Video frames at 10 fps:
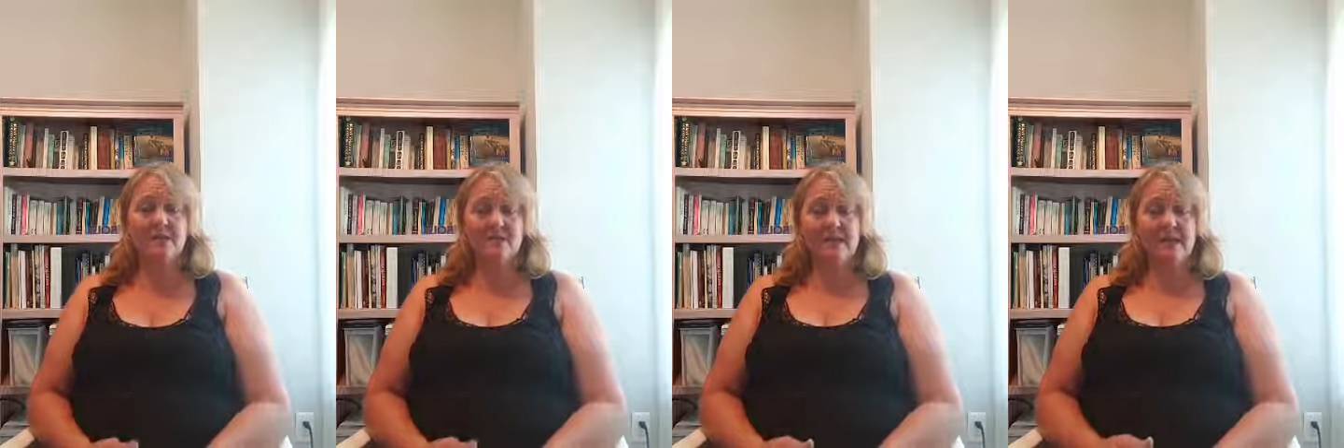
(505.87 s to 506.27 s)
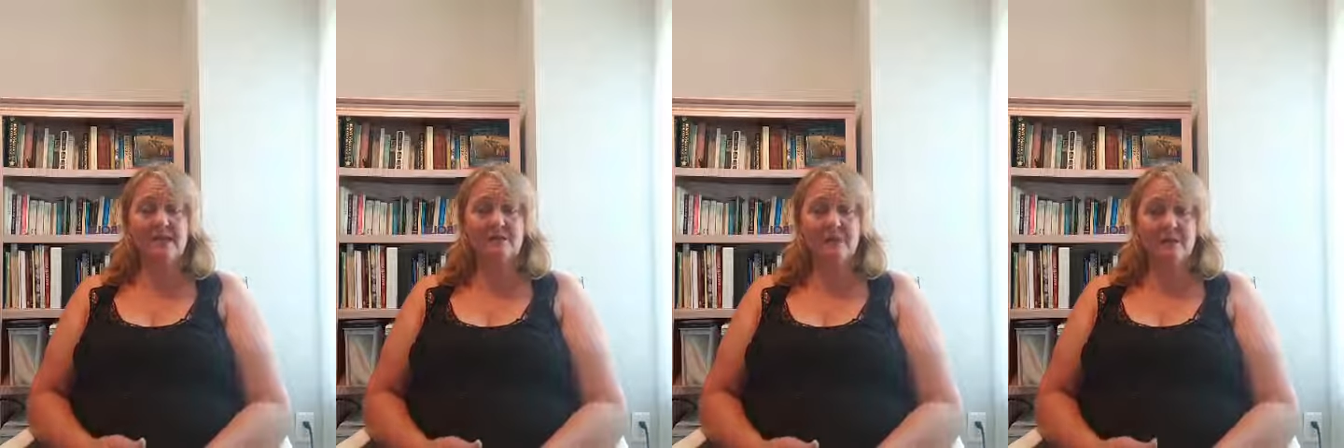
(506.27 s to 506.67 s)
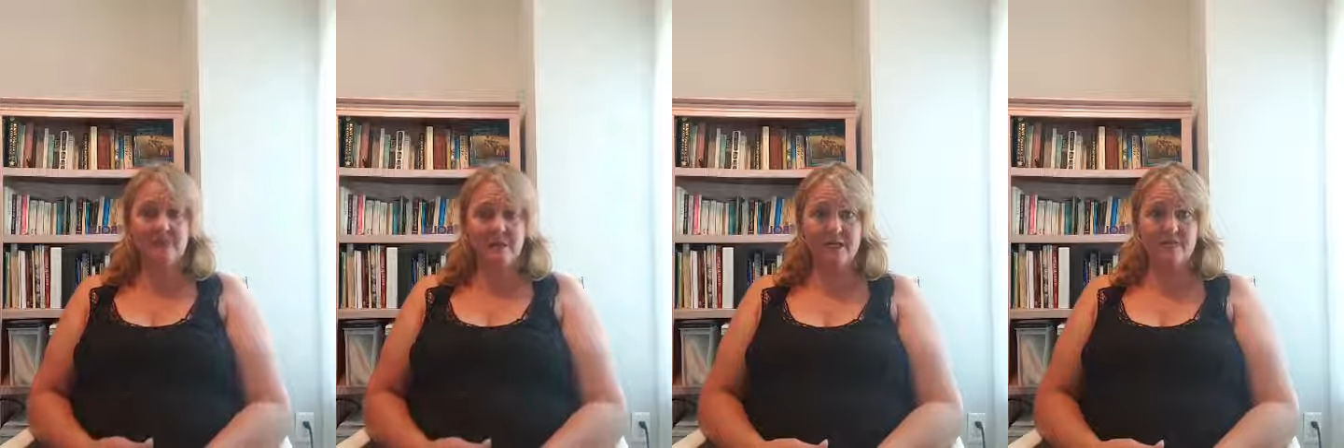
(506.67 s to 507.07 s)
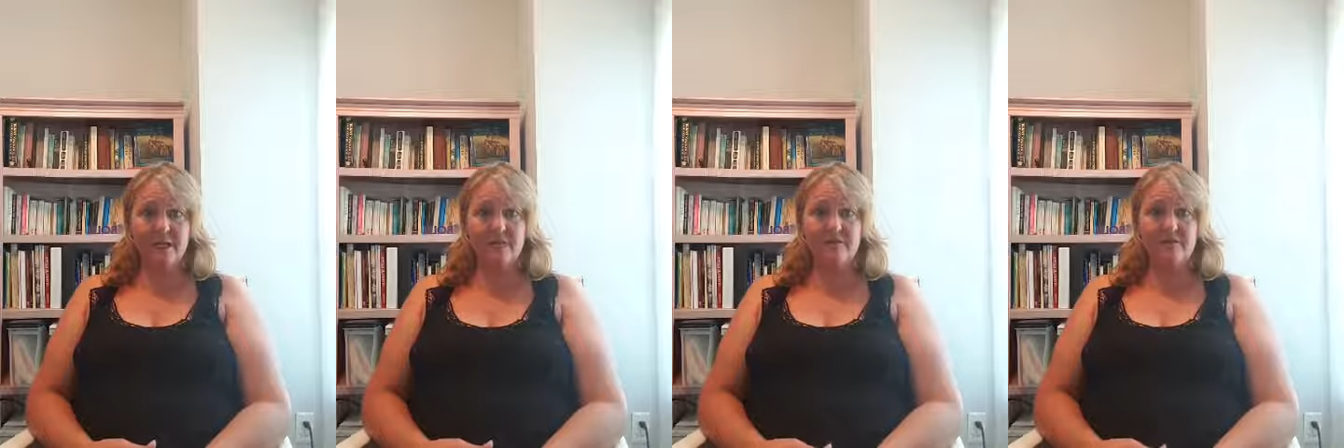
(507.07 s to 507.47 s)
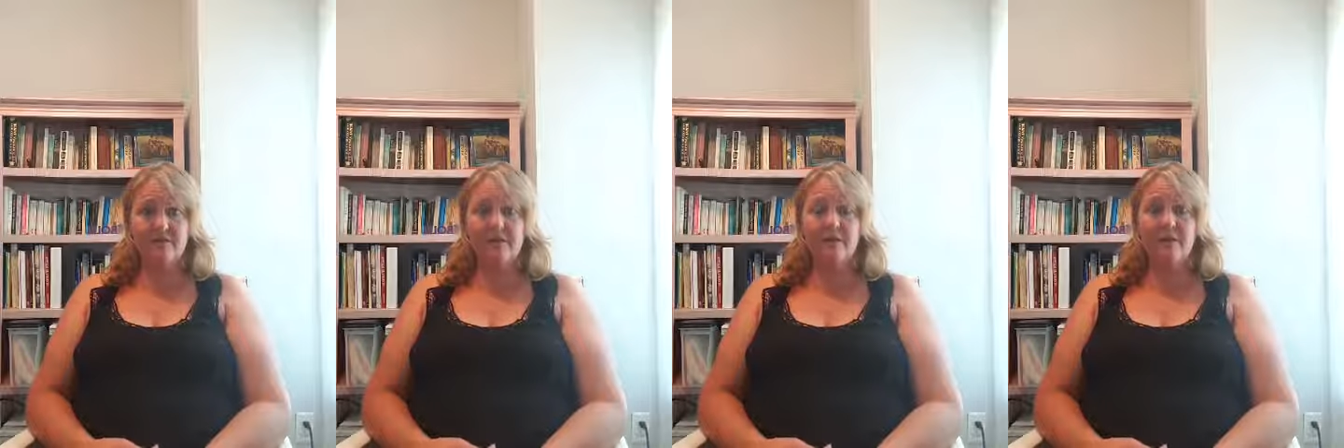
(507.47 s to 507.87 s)
test, but I'll tell you what, if you're
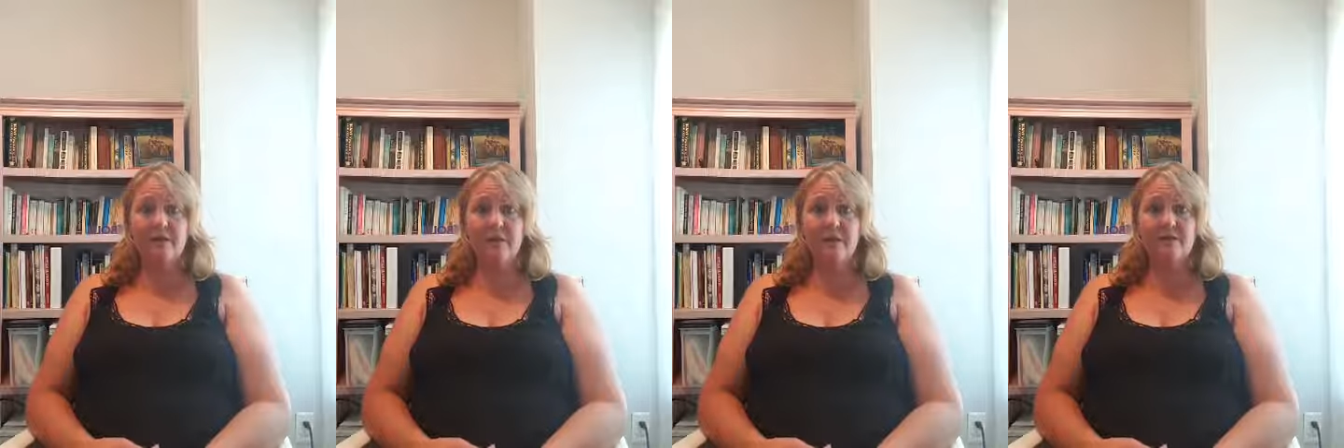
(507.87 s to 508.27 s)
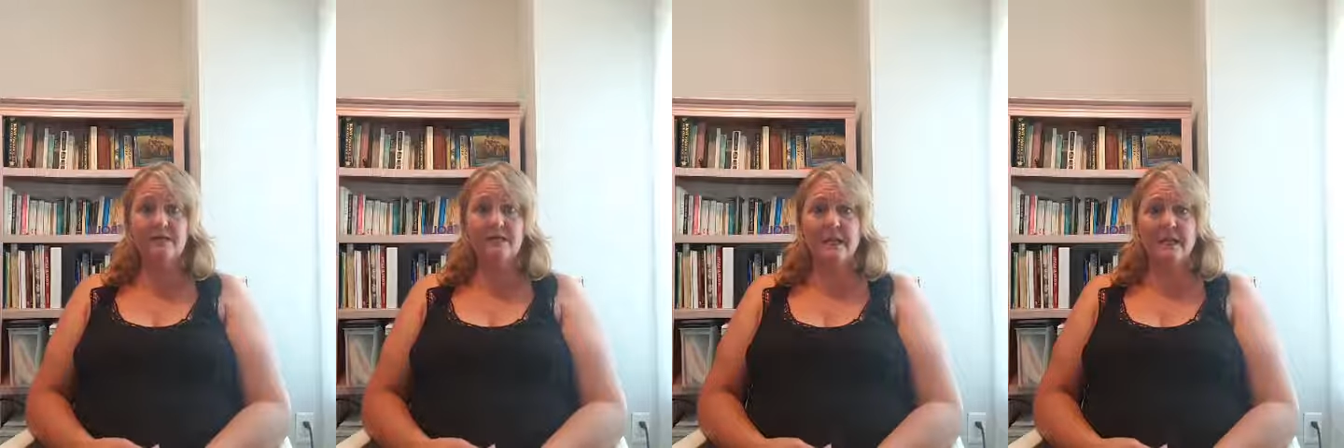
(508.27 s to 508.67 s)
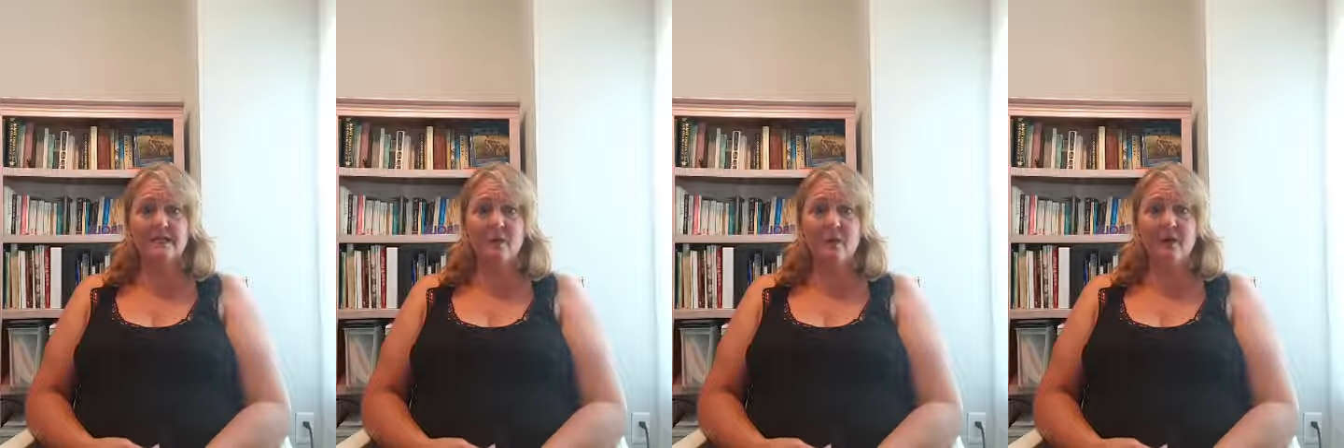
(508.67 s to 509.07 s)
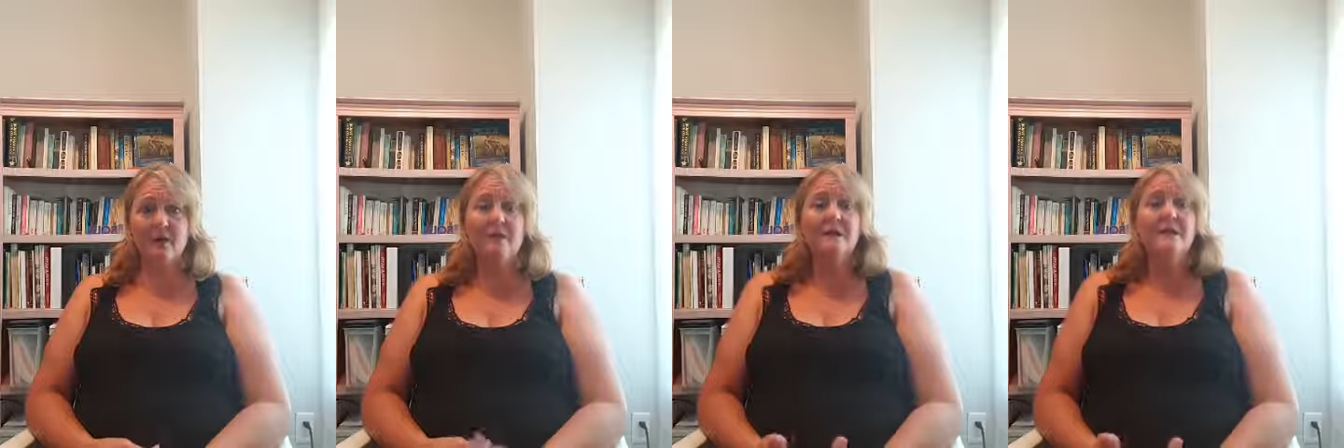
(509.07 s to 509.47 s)
selling your house and it has a well,